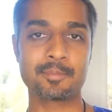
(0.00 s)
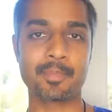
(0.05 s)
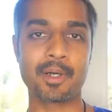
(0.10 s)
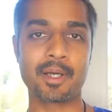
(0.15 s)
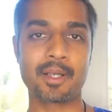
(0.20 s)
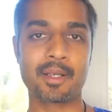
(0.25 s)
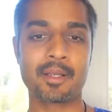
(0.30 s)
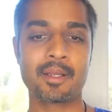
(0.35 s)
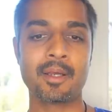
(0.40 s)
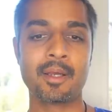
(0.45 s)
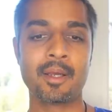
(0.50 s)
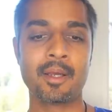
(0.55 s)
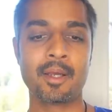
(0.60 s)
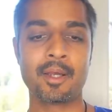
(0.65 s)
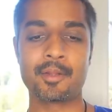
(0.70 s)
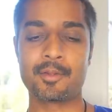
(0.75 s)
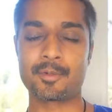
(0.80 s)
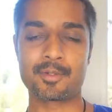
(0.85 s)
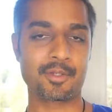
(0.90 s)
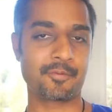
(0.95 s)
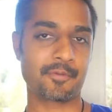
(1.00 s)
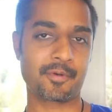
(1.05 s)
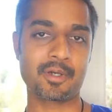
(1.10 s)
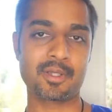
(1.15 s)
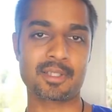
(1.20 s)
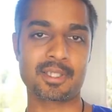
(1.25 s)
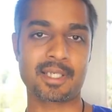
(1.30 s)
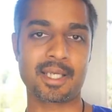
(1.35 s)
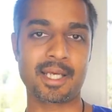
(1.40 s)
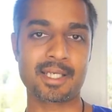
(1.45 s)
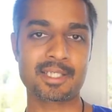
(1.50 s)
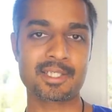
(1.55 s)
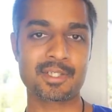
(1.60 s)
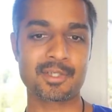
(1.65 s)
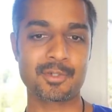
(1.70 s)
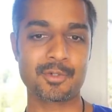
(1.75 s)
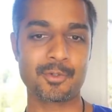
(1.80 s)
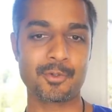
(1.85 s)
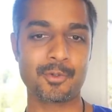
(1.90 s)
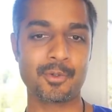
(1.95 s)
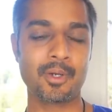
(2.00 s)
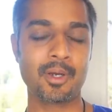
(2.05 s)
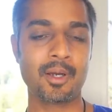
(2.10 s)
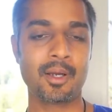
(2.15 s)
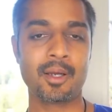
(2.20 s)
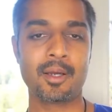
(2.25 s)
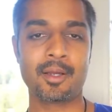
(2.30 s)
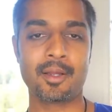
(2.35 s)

but they're difficult to get to.